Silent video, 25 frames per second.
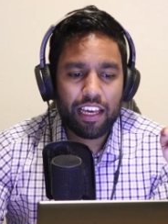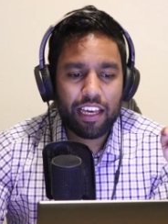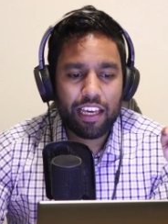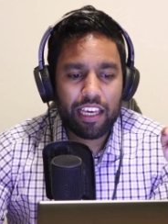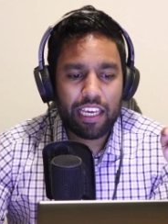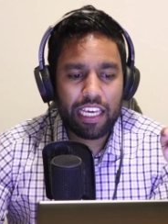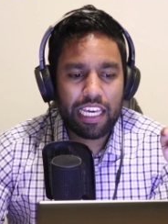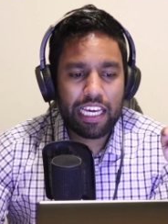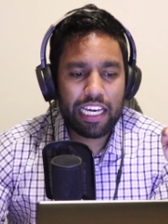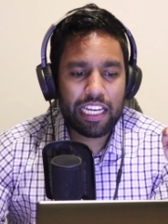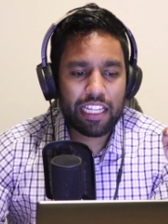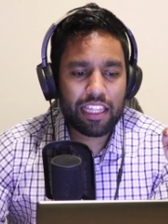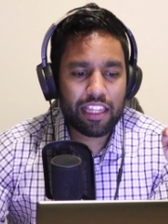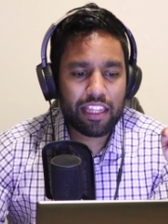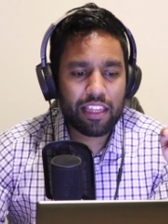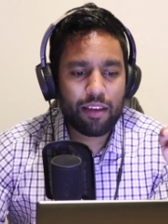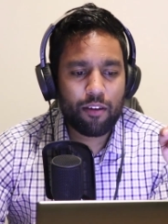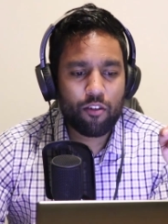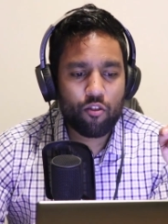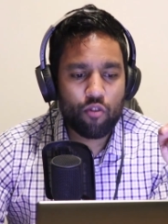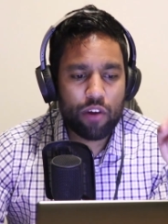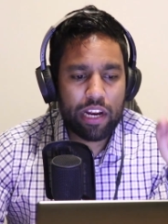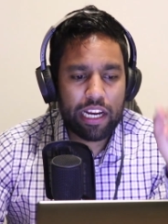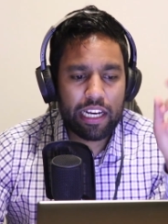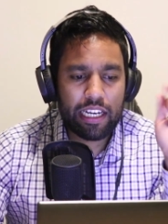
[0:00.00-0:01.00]
He hit
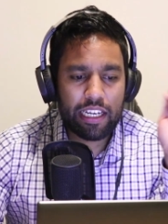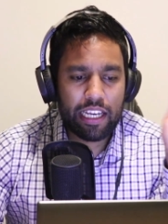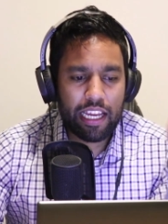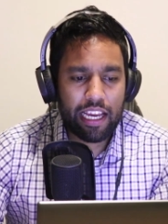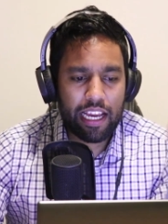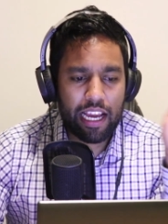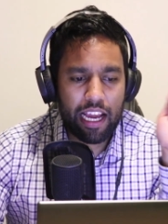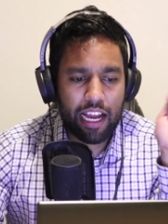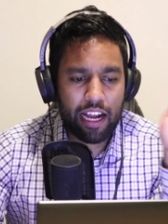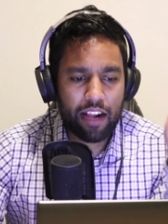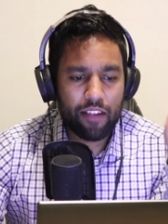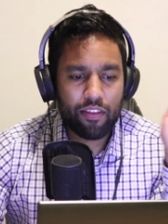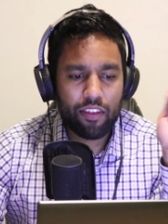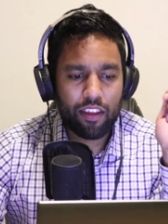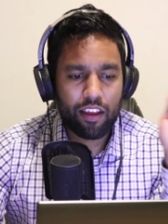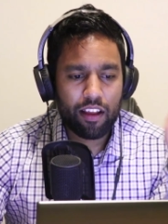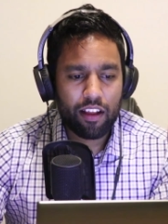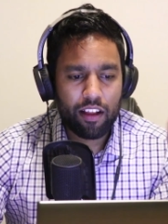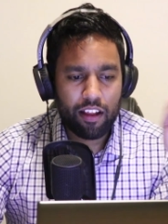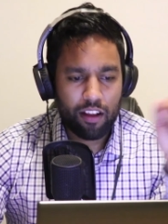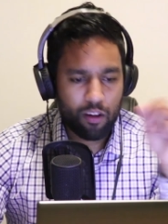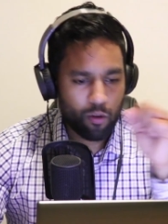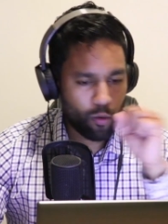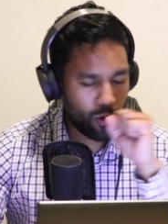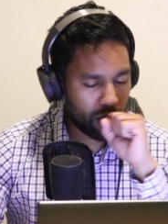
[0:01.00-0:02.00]
the ring-dinger,
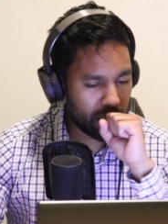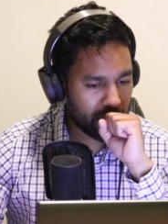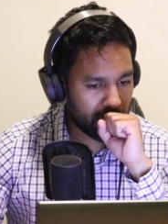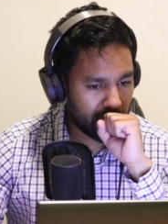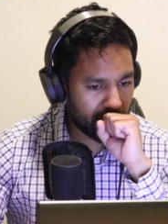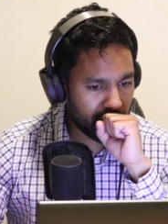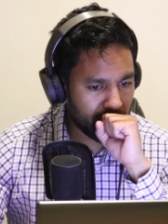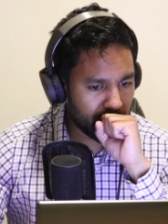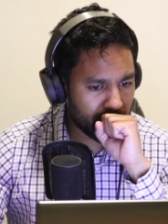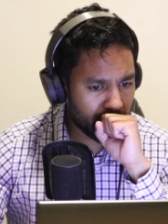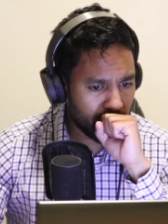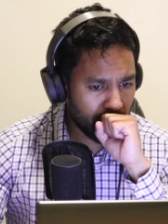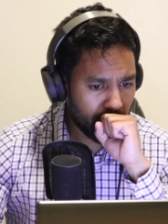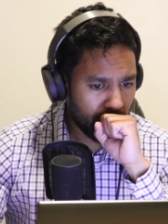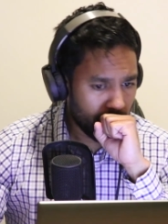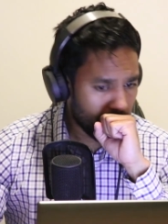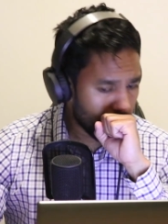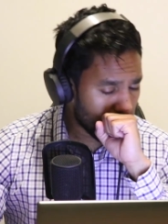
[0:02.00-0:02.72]
which is